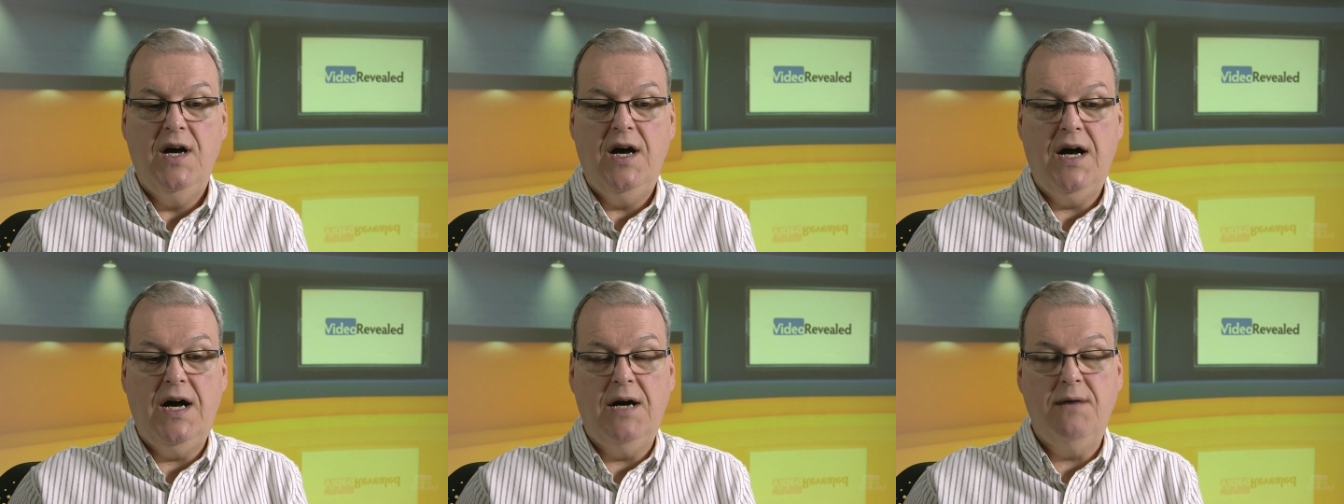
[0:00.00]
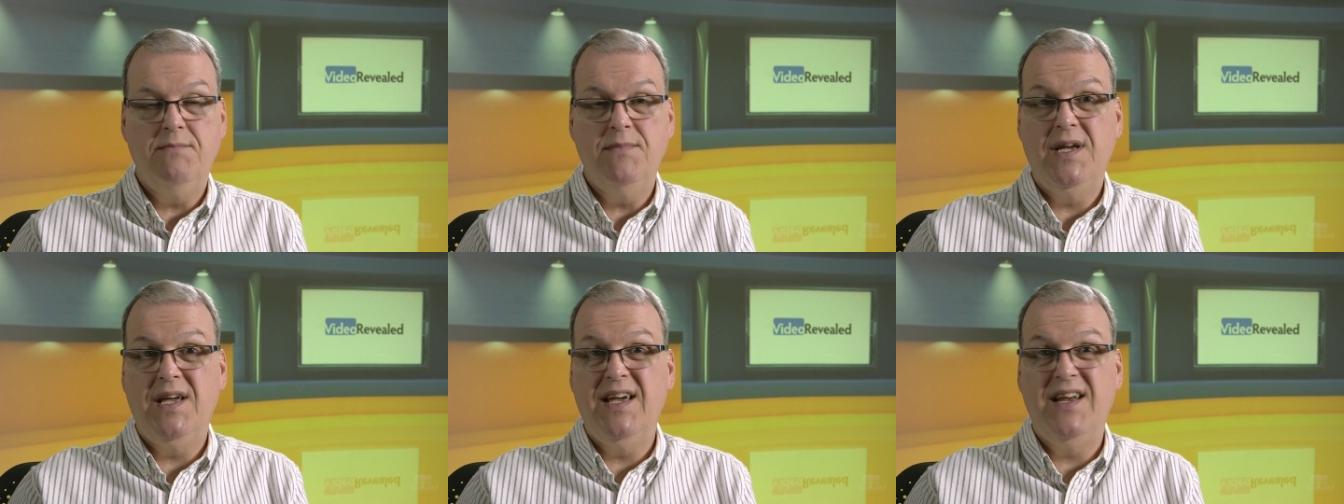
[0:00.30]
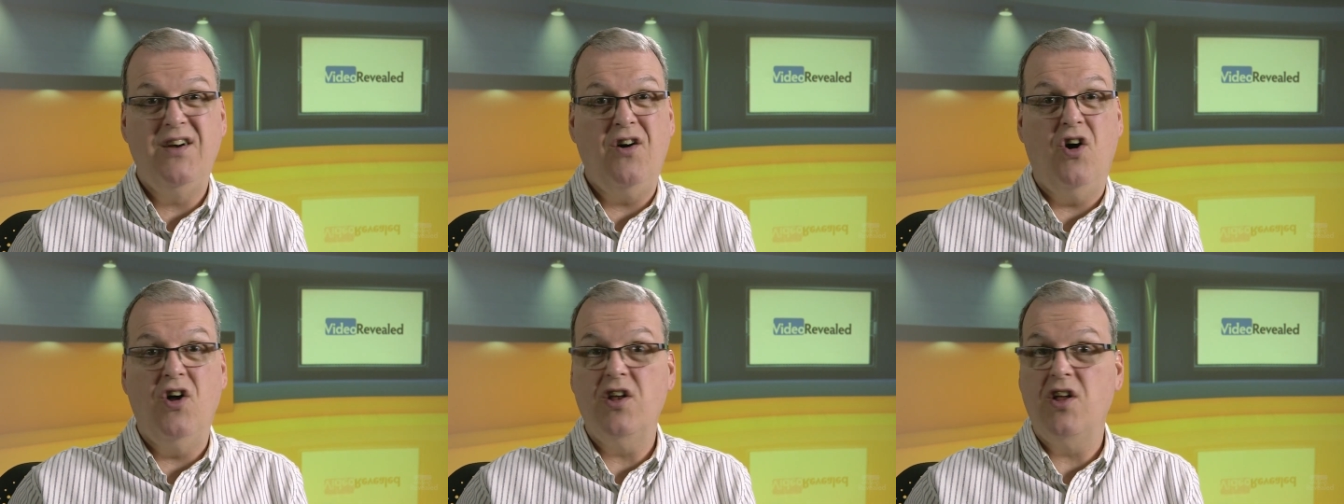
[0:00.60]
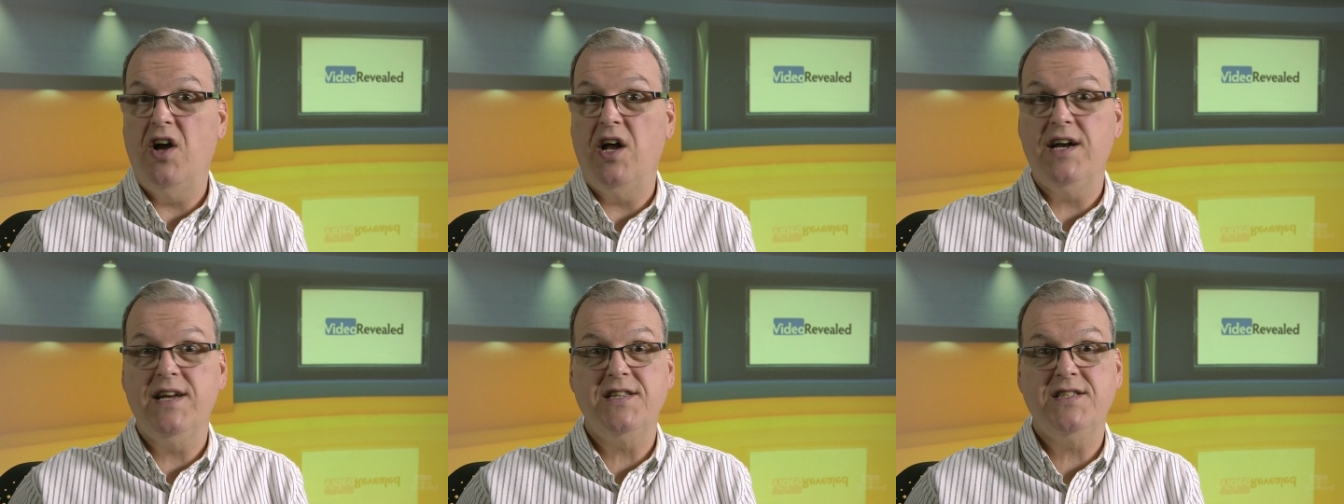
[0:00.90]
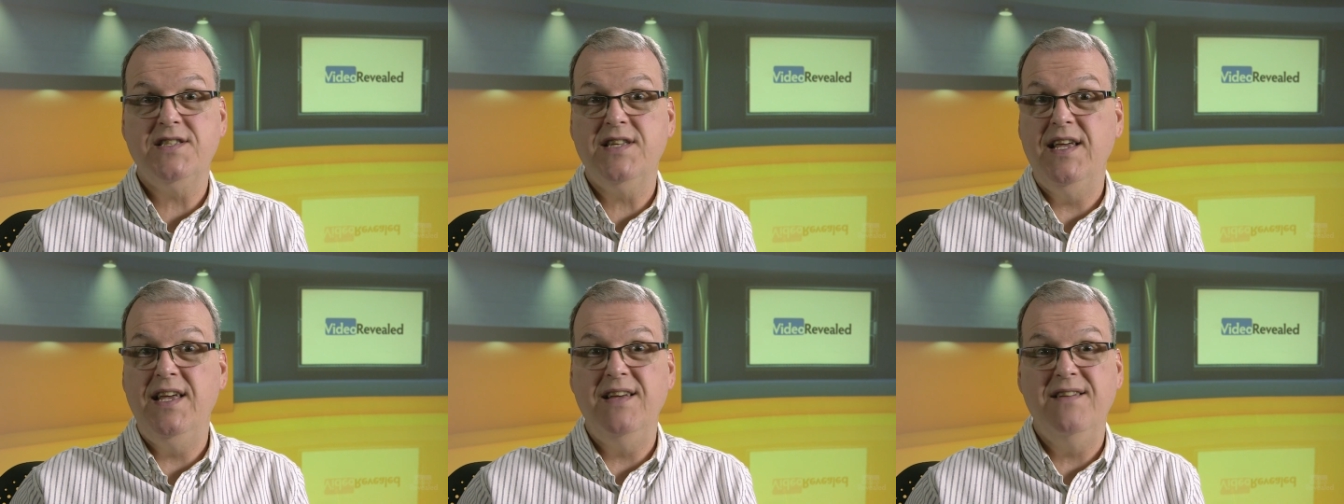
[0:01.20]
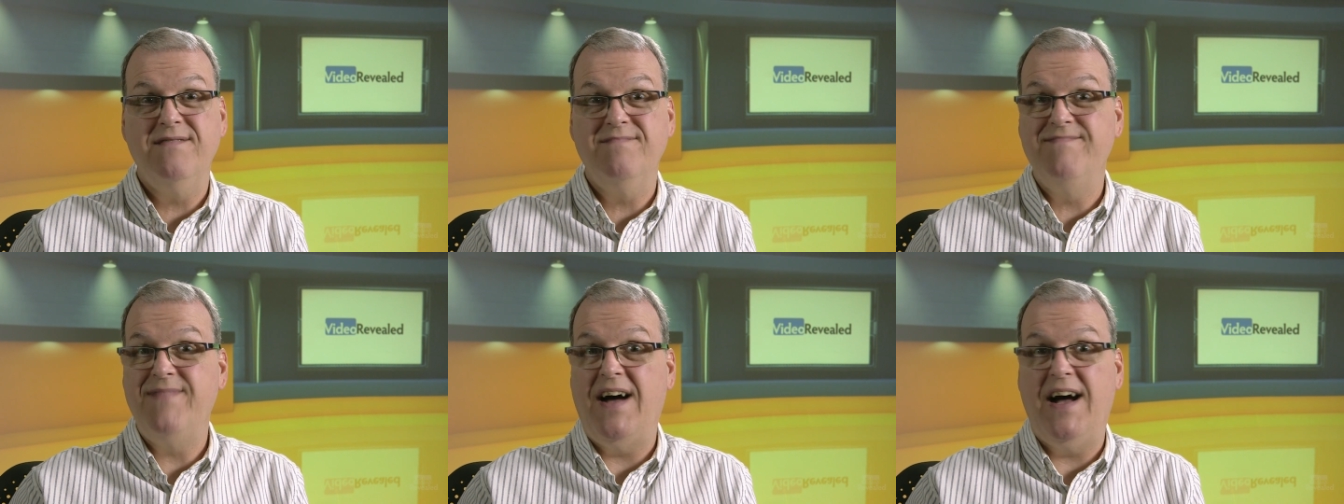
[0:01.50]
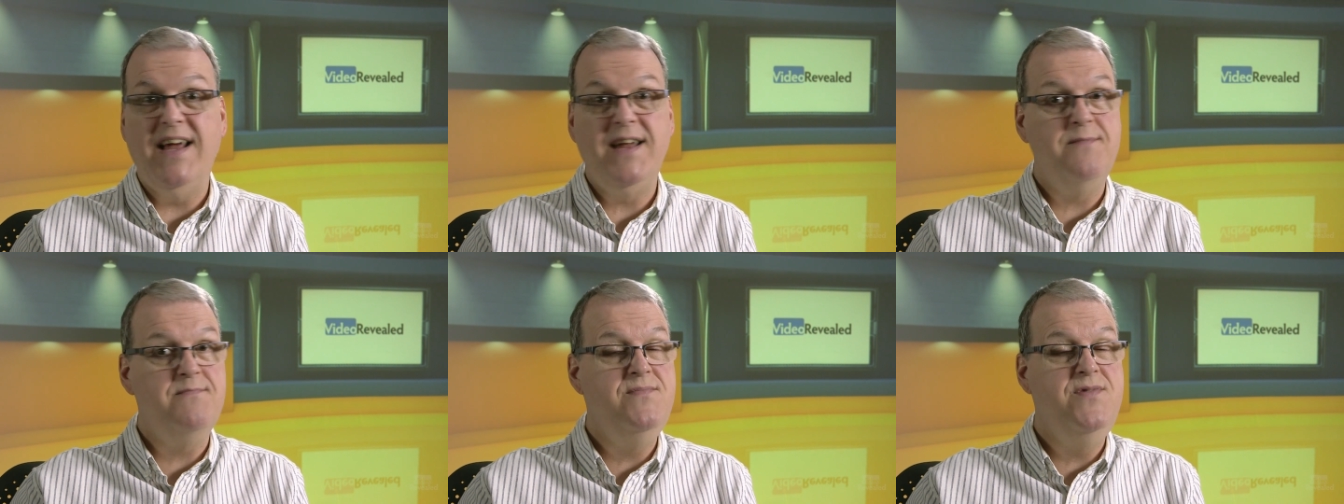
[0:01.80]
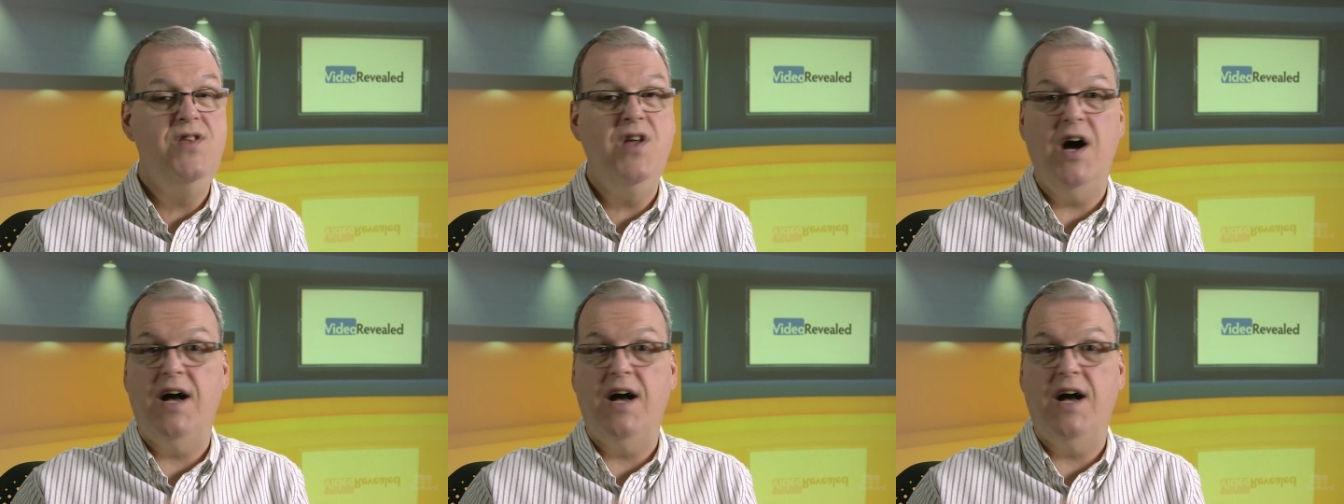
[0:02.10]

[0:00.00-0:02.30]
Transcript: Um, in all honesty, I am